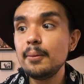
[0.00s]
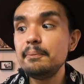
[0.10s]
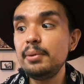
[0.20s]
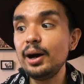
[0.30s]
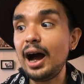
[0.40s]

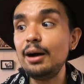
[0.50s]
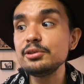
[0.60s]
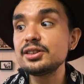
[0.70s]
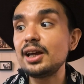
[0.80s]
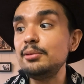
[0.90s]
But I
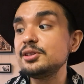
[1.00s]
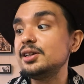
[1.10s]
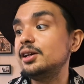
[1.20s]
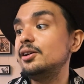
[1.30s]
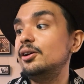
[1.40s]
was
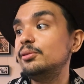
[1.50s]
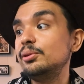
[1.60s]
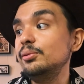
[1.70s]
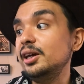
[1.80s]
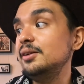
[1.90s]
like, yo,
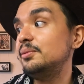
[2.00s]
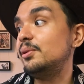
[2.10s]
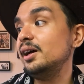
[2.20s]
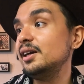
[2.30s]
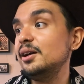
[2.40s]
you evil.
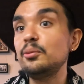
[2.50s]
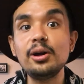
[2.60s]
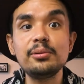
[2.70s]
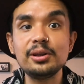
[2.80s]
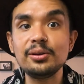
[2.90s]
I can't
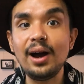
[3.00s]
work with you.